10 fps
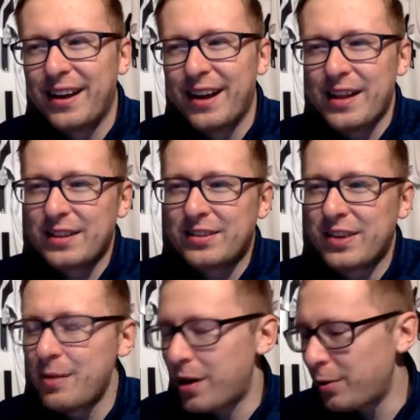And at the
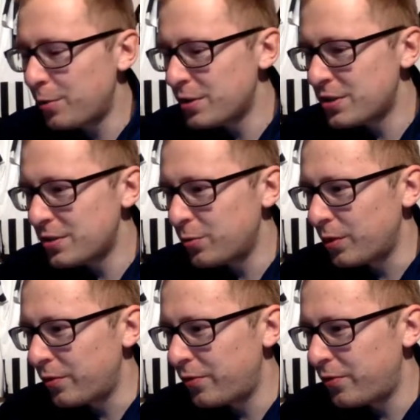time, I was
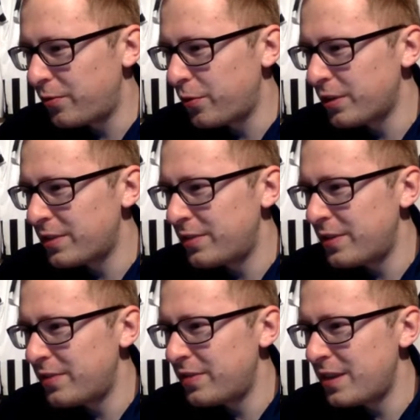
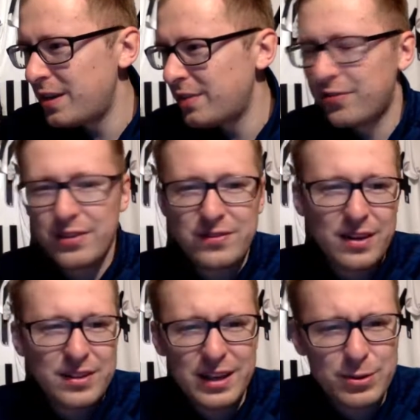15. I
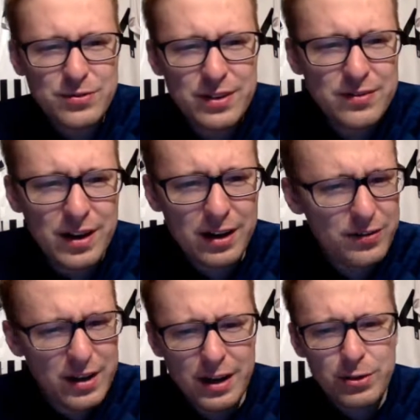think it was 15. I
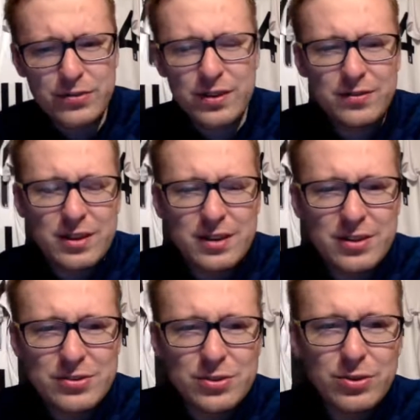think I was 15
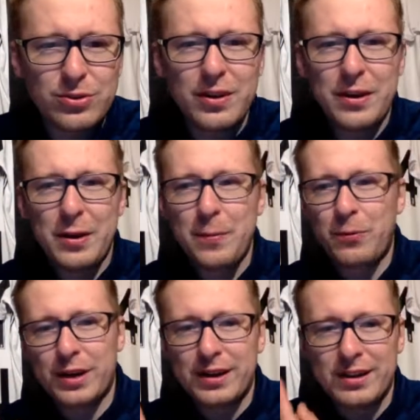years old
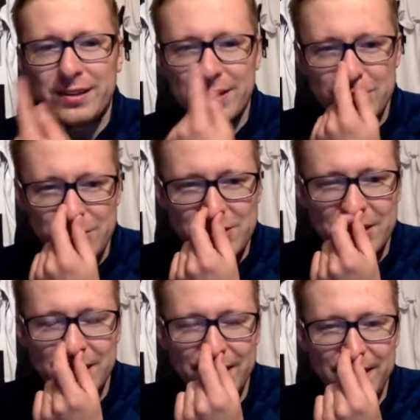when I got that
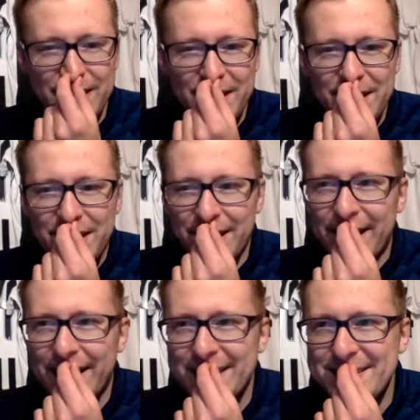jersey.
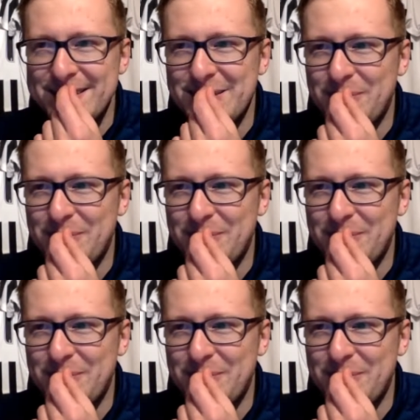And